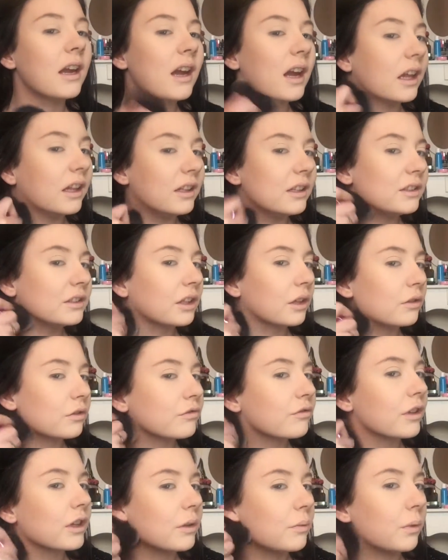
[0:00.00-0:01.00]
And this sounds
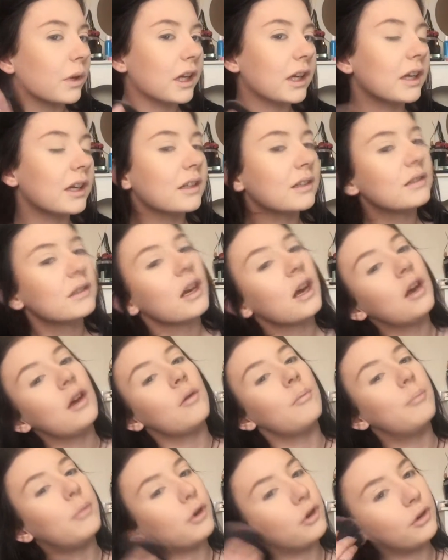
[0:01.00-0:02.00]
really weird,
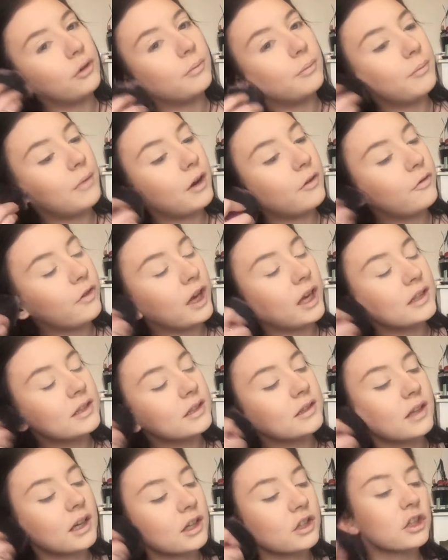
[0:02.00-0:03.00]
but my face
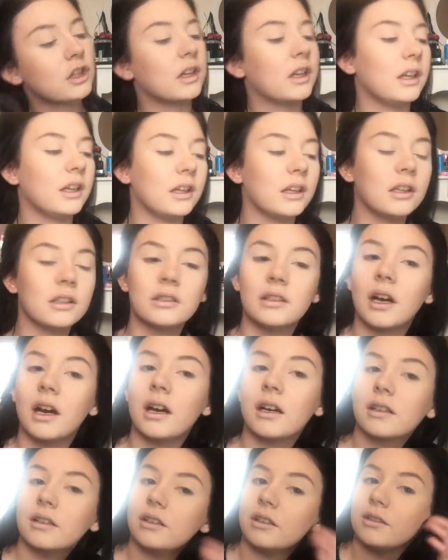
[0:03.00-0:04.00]
is actually
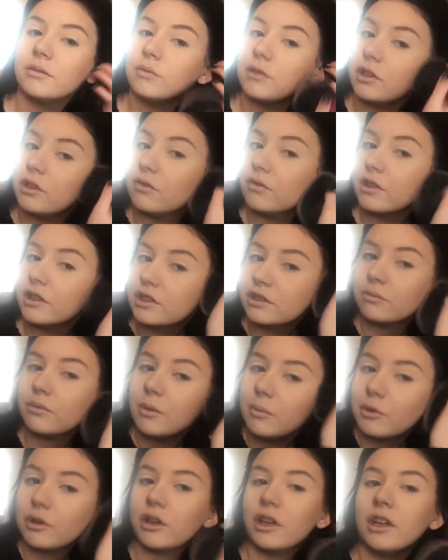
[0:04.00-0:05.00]
darker than the rest of my
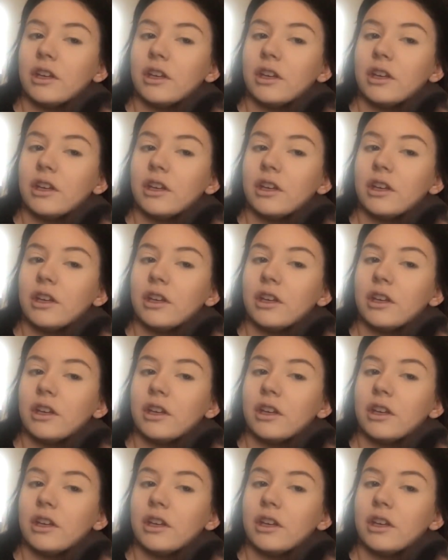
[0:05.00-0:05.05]
body.